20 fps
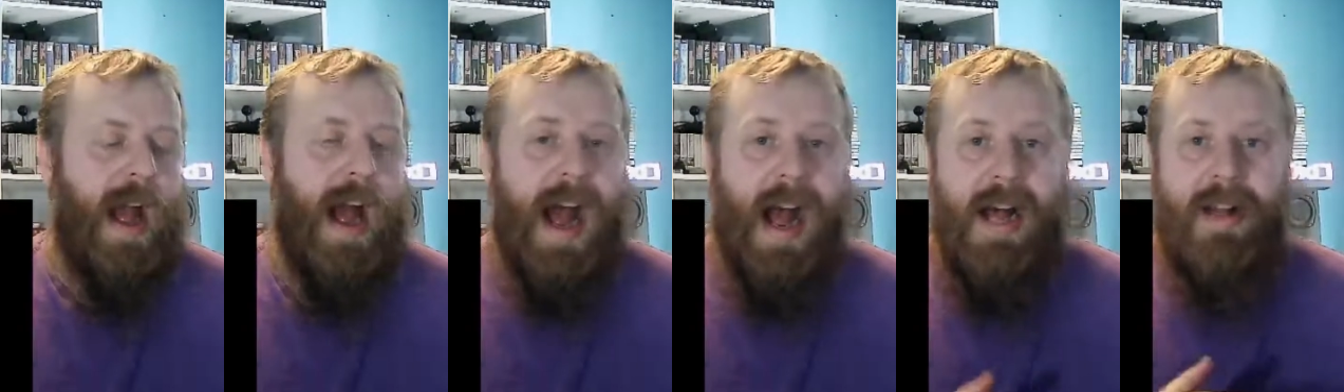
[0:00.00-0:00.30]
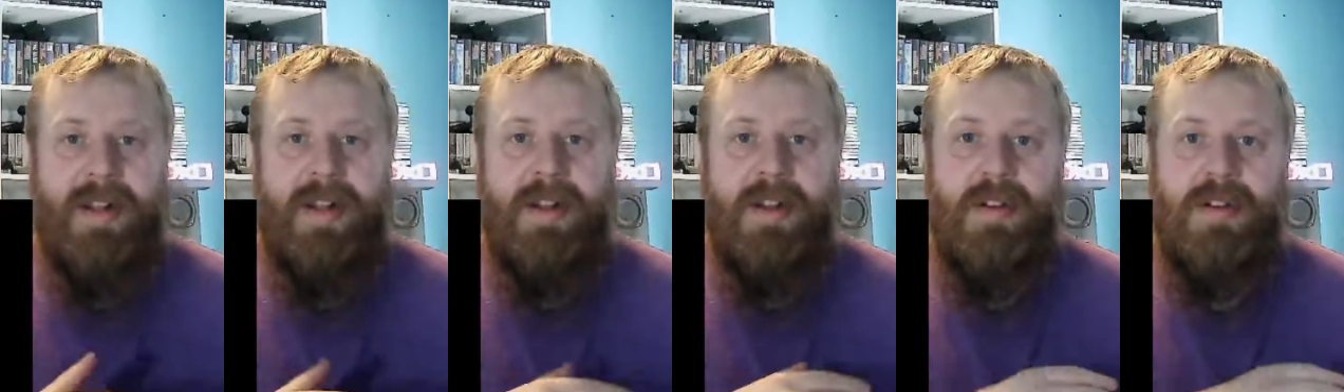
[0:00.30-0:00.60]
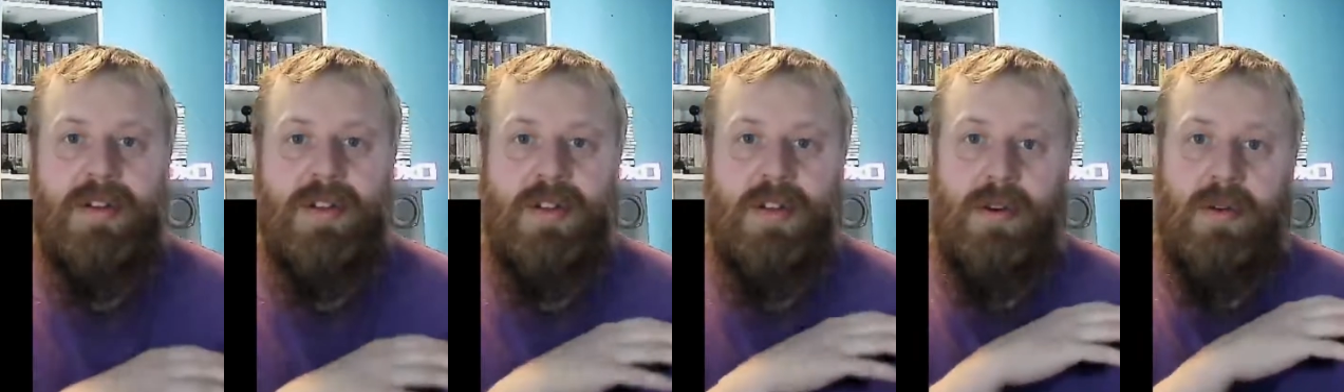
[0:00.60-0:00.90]
And there's
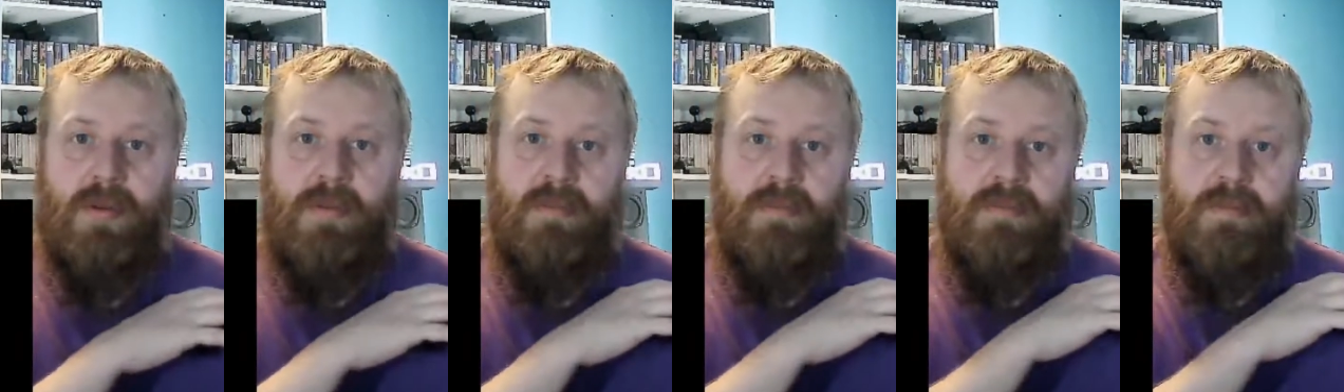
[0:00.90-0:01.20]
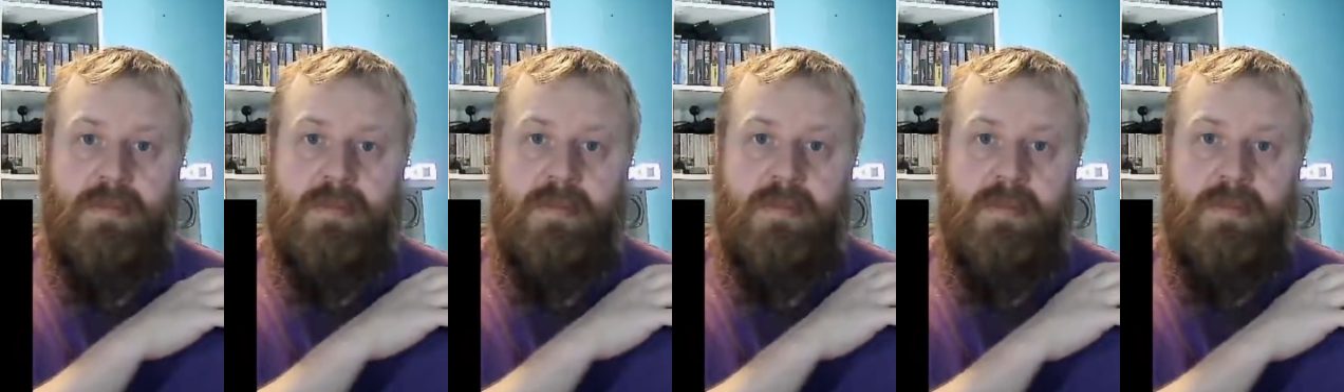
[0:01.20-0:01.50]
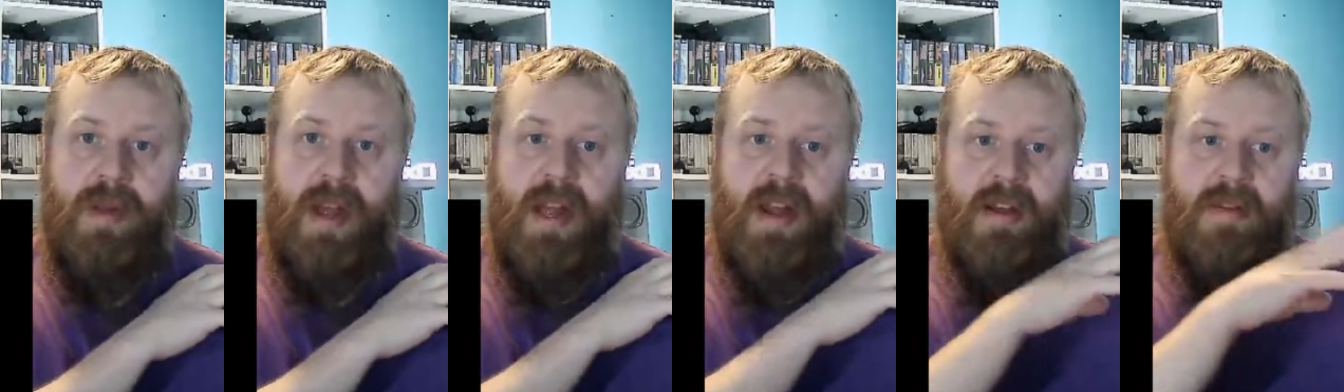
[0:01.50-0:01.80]
some
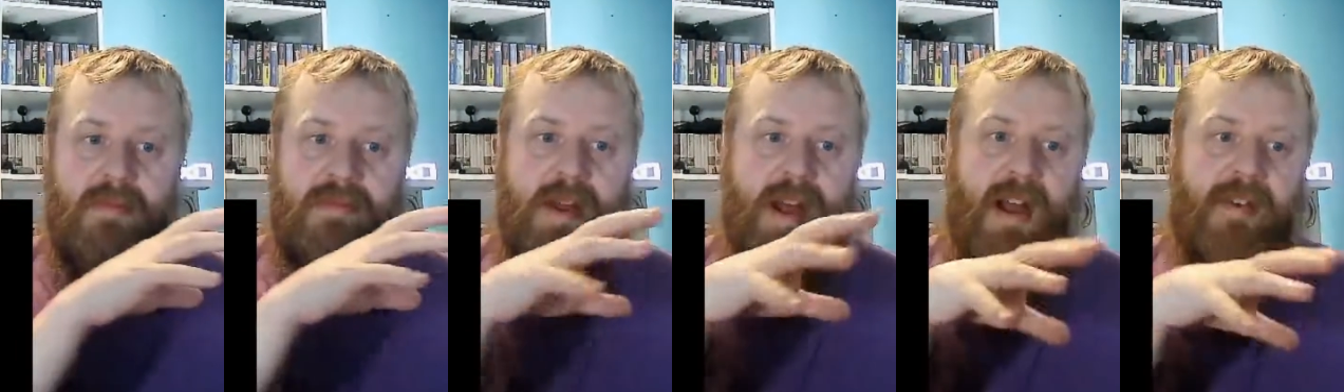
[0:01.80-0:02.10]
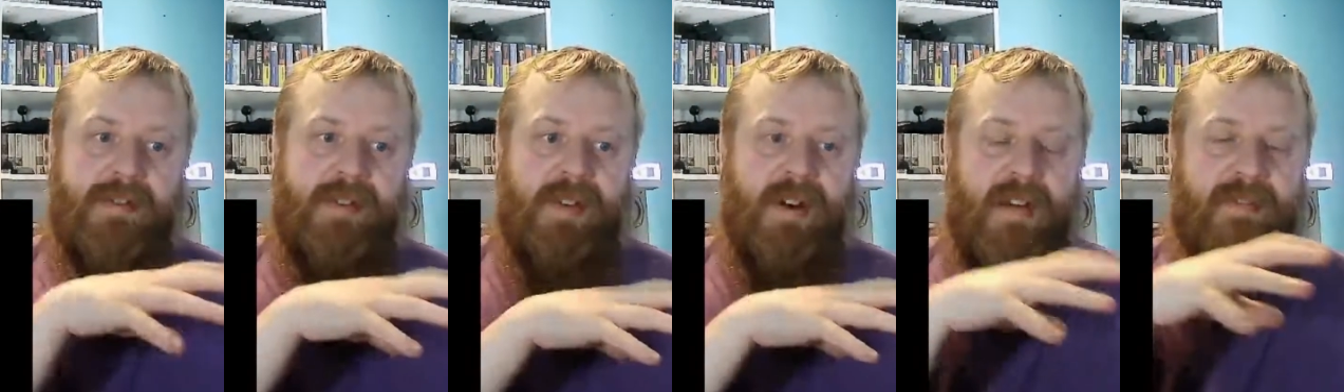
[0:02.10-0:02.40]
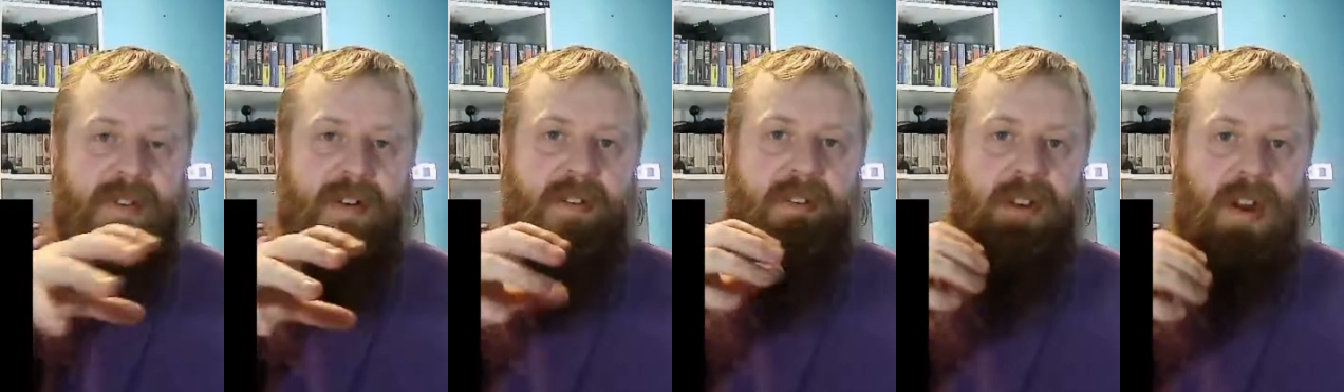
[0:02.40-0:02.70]
after
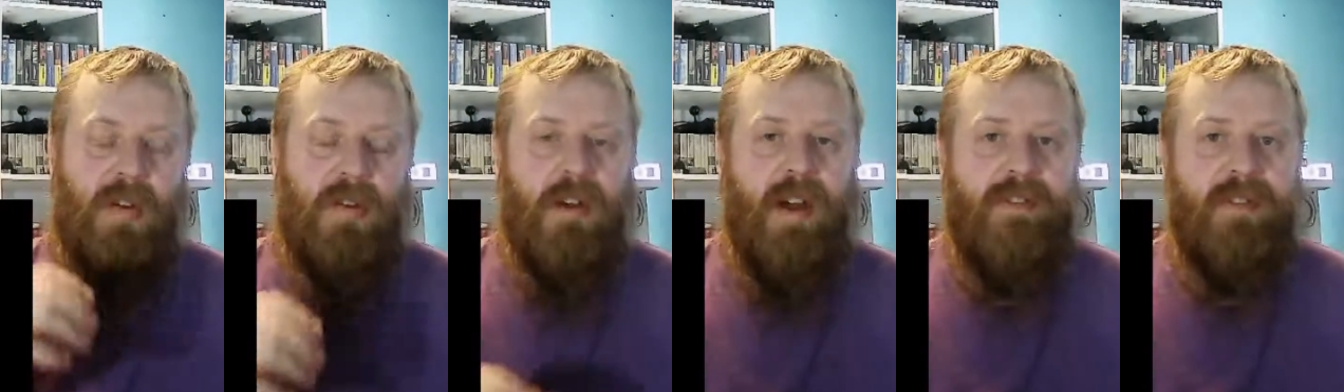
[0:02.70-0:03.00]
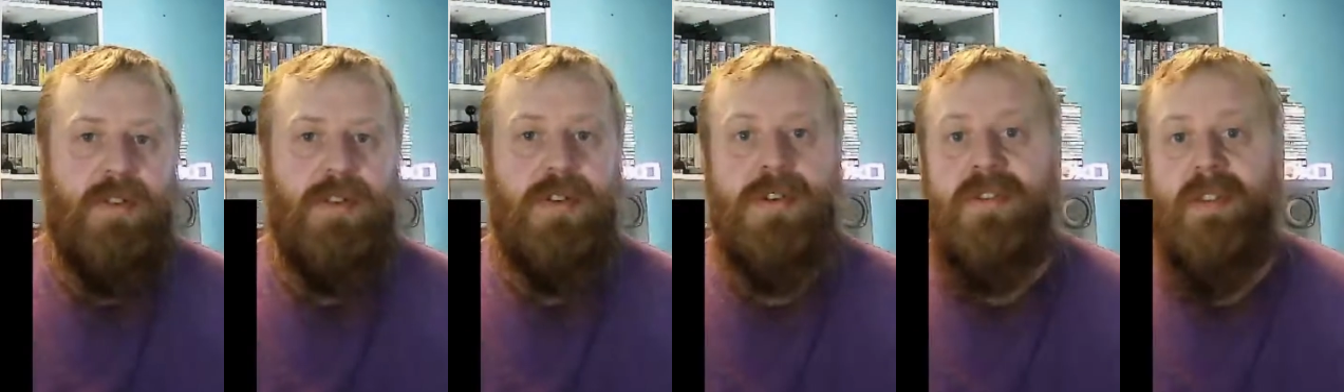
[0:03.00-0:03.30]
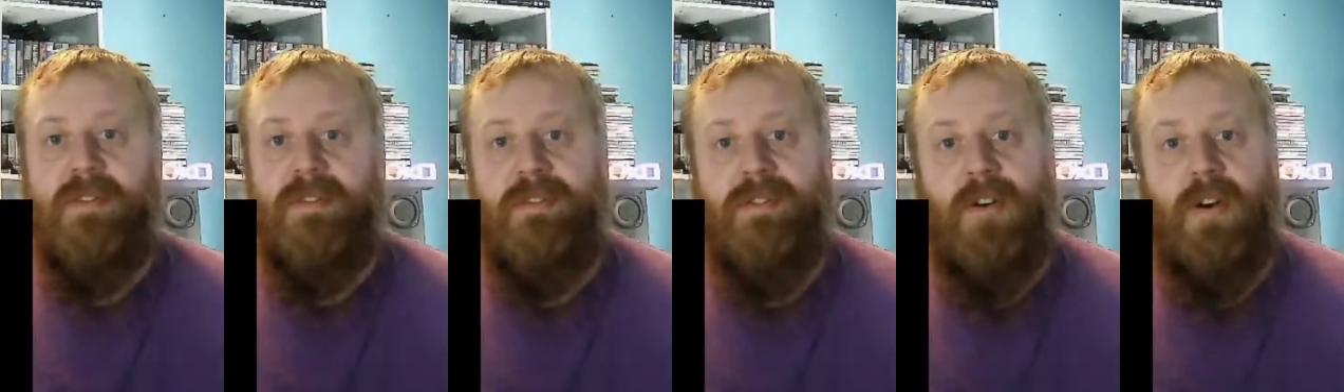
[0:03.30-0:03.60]
every few levels there's
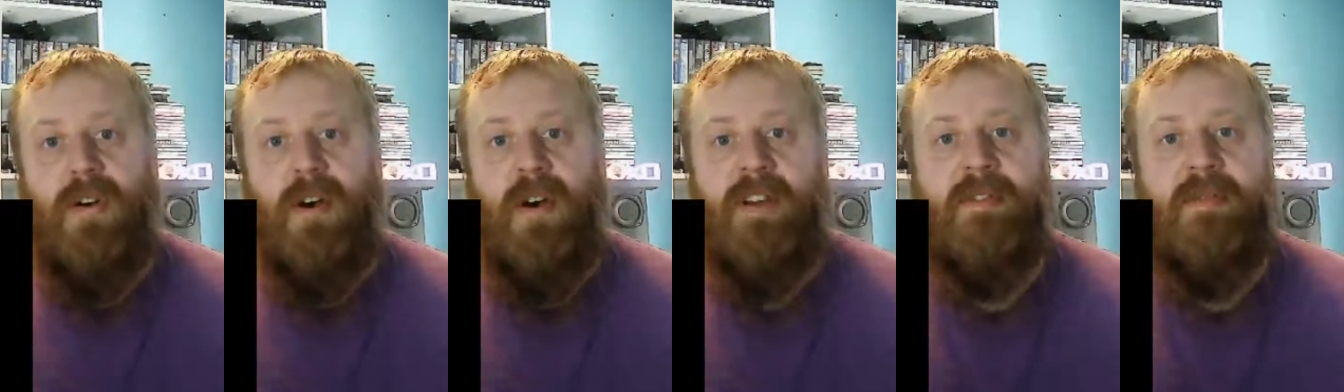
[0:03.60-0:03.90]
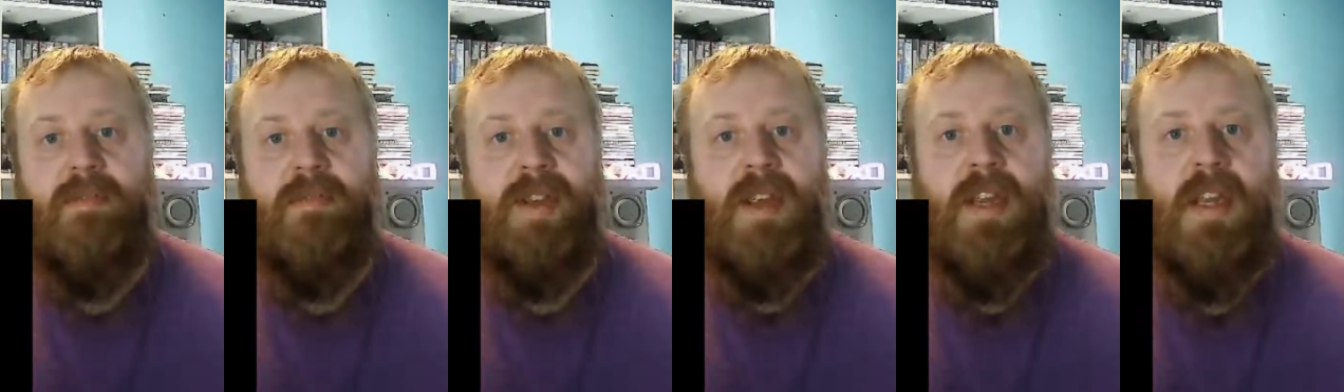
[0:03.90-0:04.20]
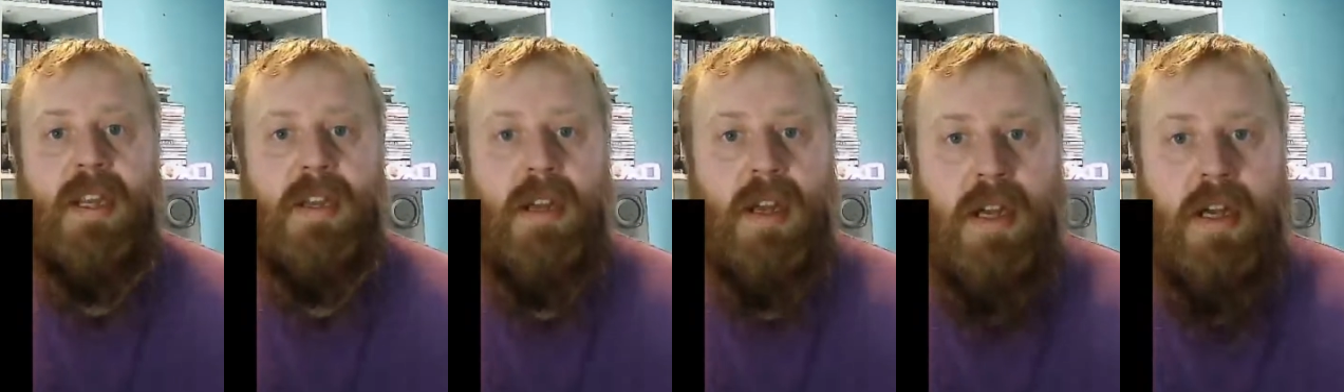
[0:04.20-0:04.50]
a full
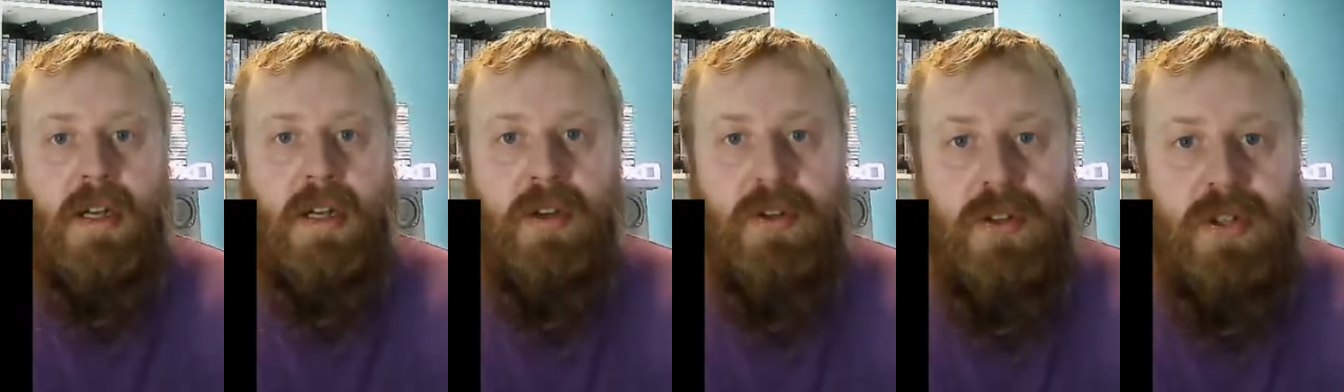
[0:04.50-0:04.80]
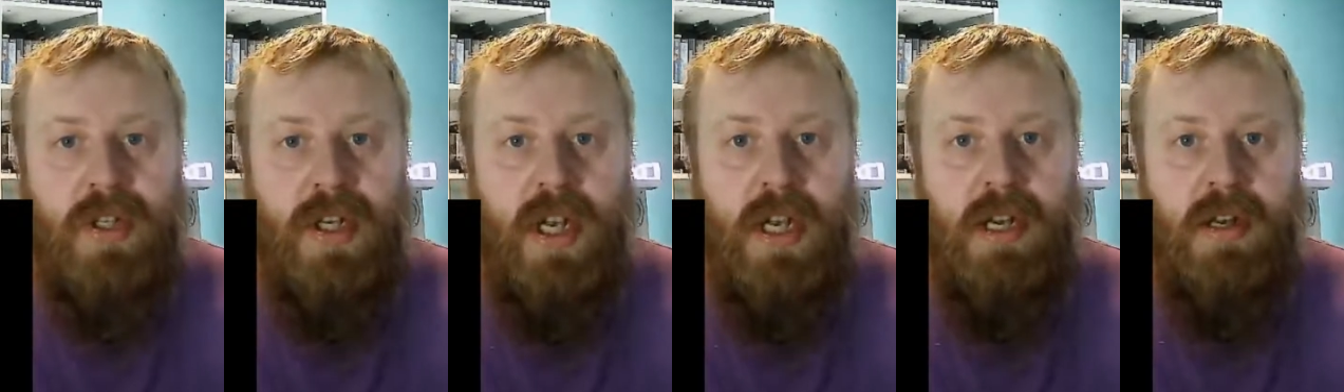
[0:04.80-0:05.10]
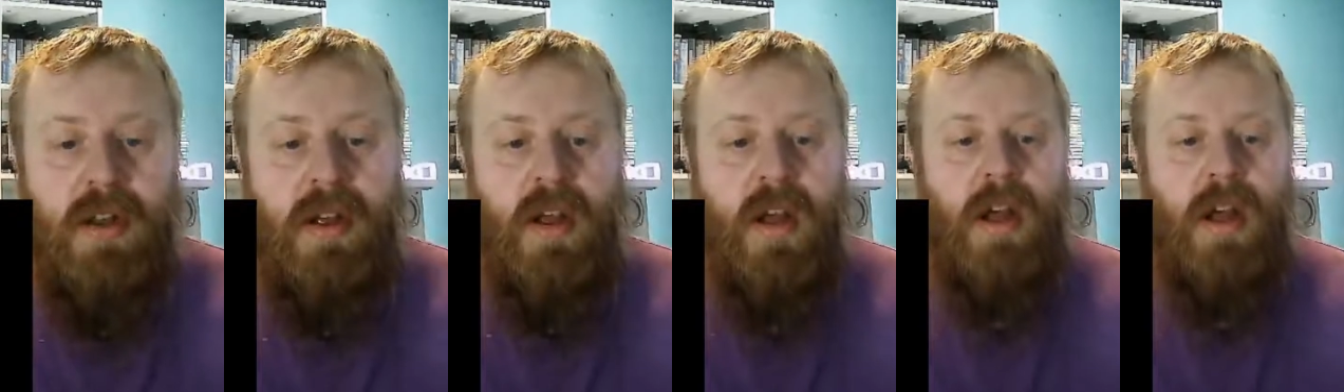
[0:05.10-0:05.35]
FMV cutscene